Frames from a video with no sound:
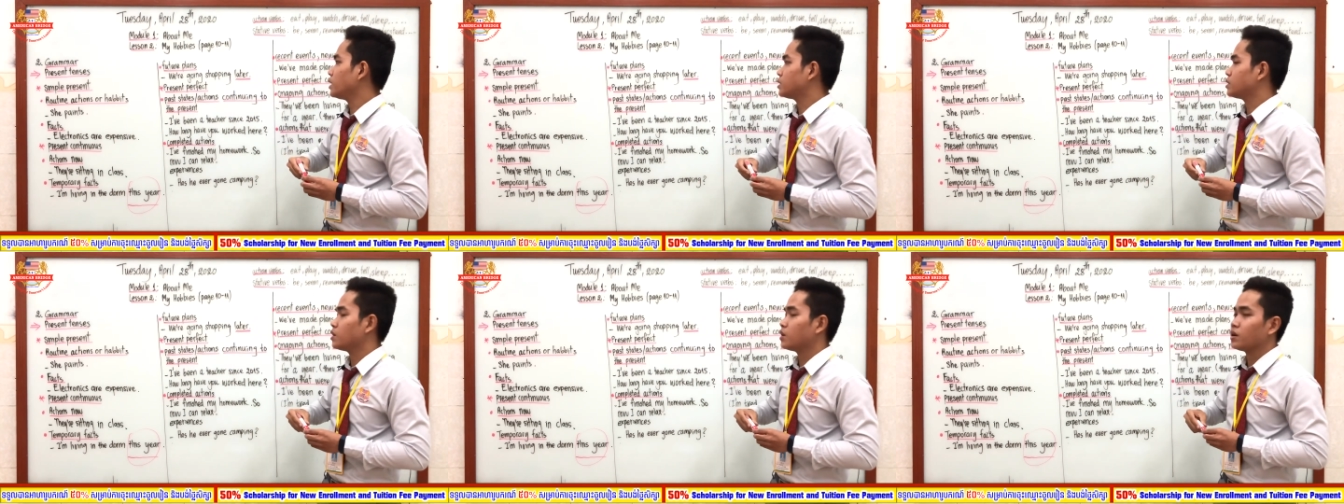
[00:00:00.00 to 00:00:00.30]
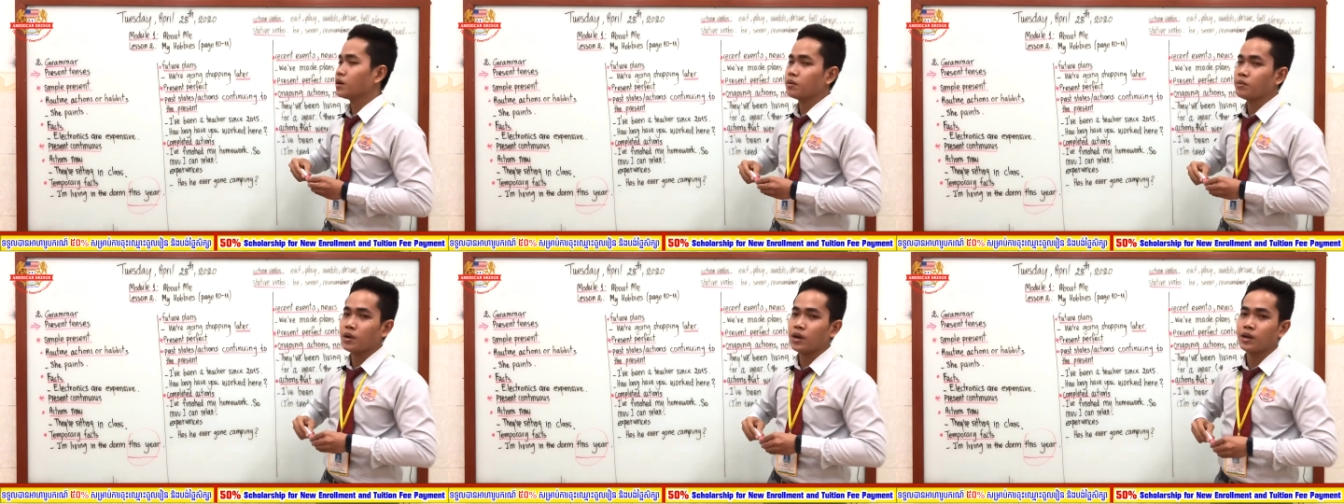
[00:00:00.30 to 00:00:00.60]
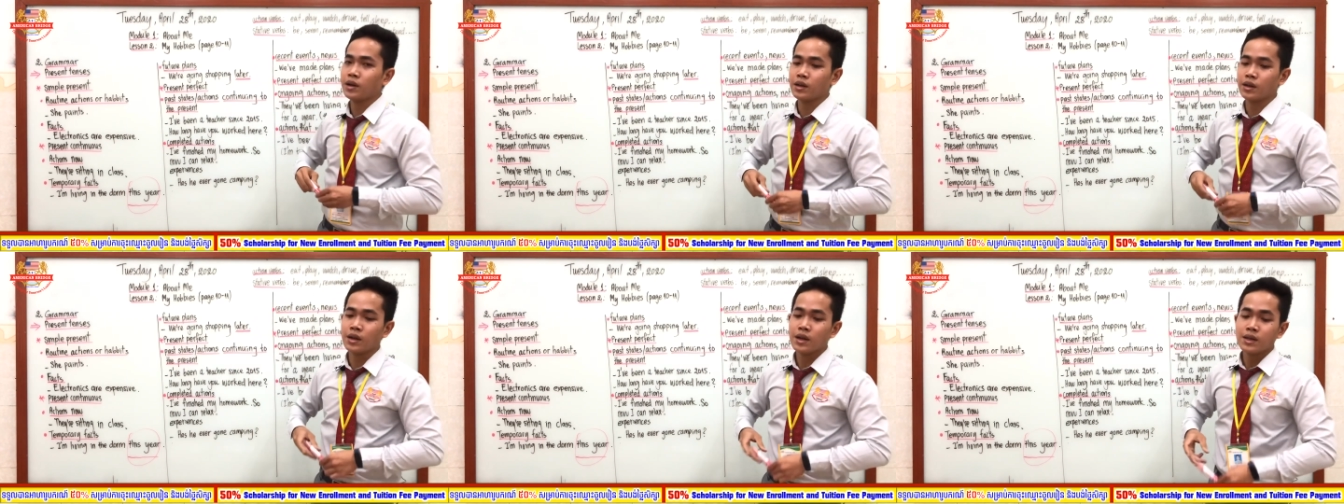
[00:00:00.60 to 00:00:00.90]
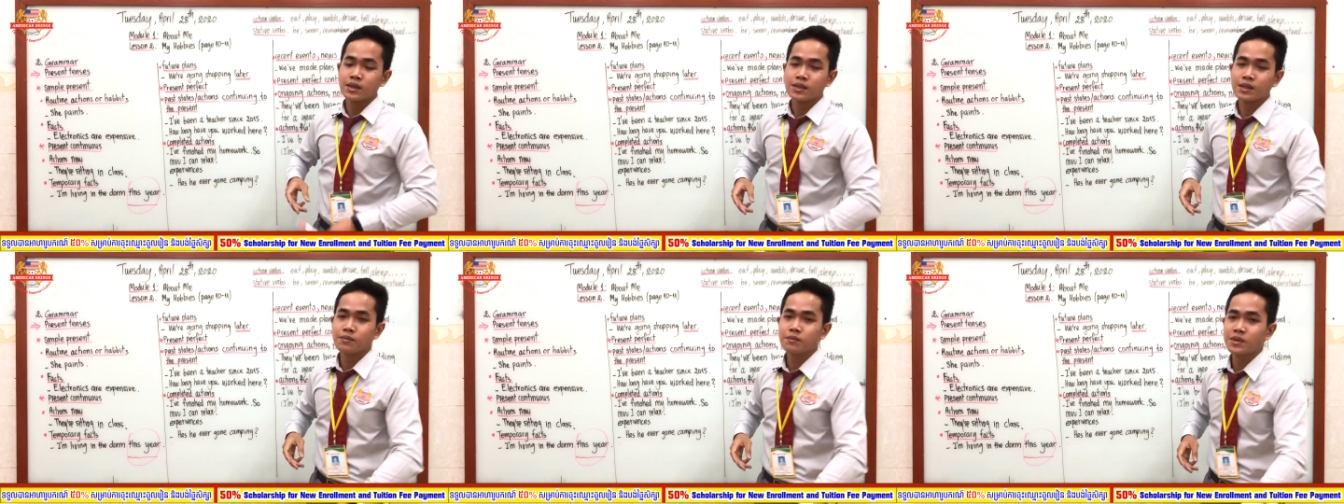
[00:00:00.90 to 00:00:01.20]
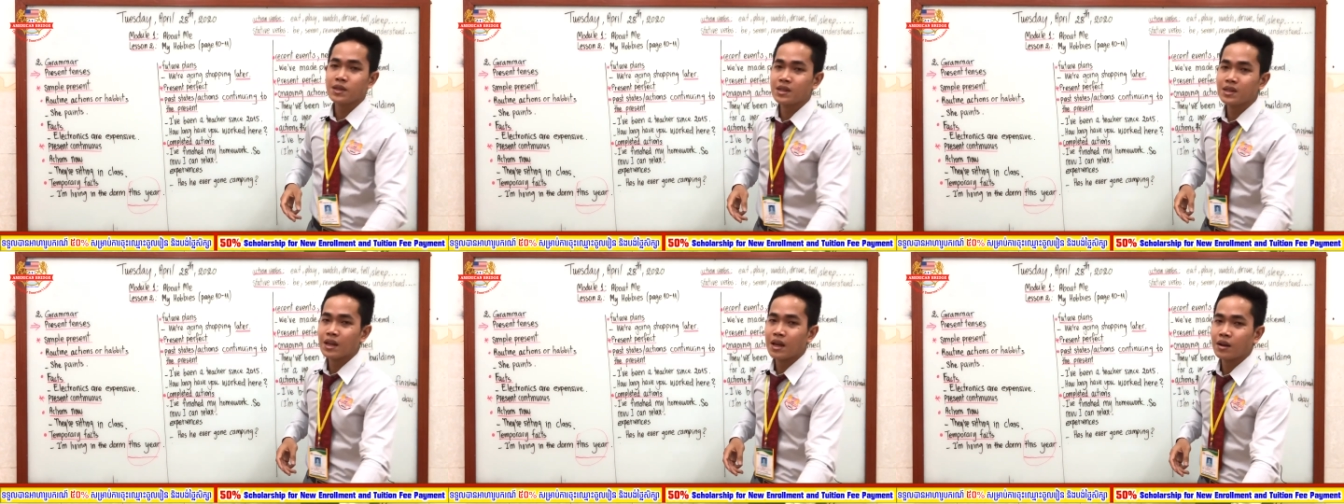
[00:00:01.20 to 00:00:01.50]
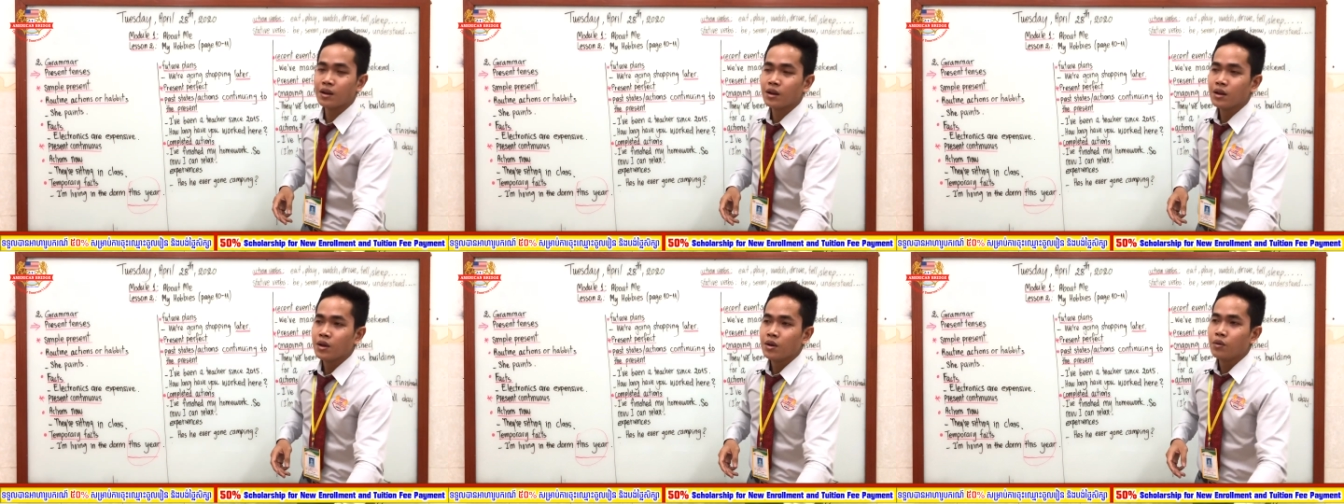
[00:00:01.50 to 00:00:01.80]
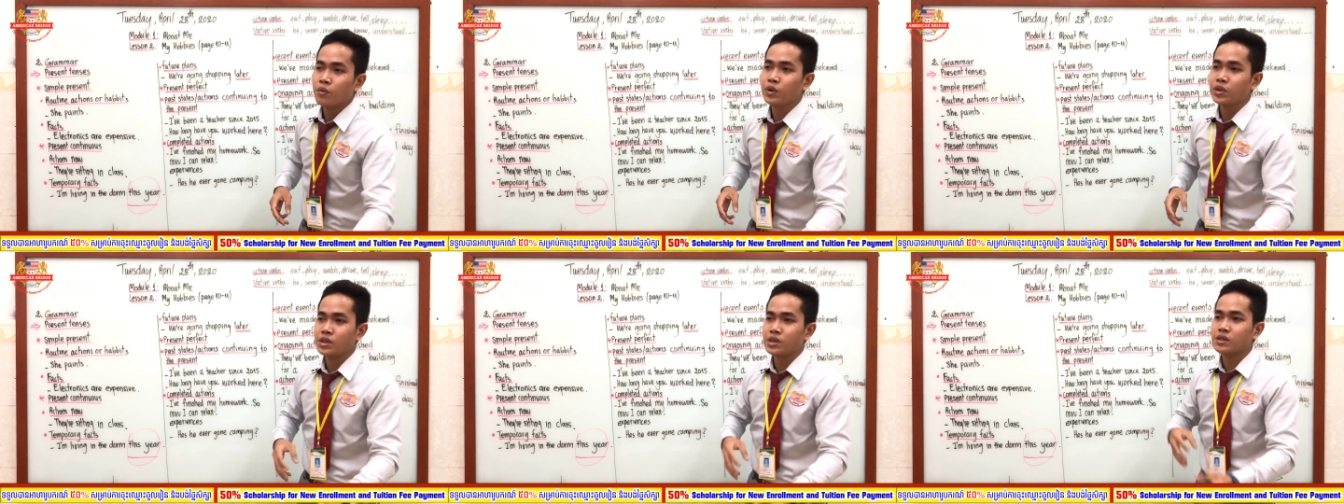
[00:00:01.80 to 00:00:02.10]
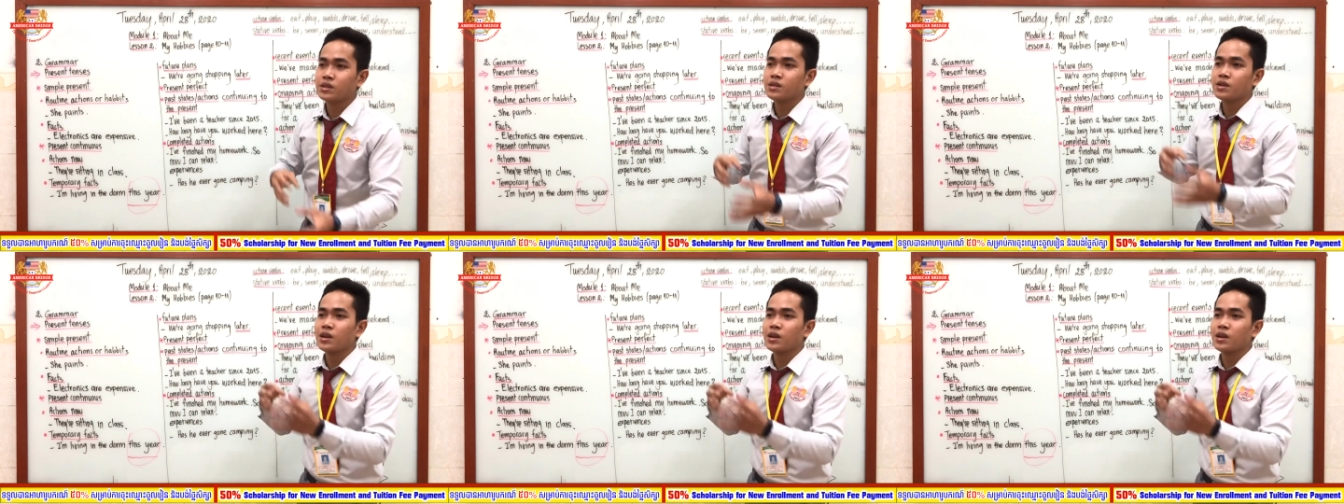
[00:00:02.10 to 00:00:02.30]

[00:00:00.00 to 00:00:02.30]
It talks about it, something that which is